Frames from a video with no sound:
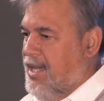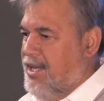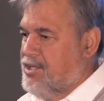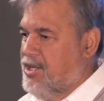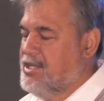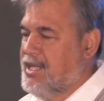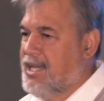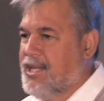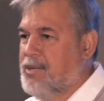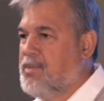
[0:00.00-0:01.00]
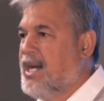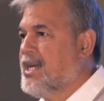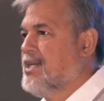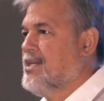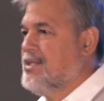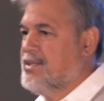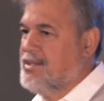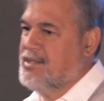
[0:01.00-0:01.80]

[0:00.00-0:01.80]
And it turns out that a biker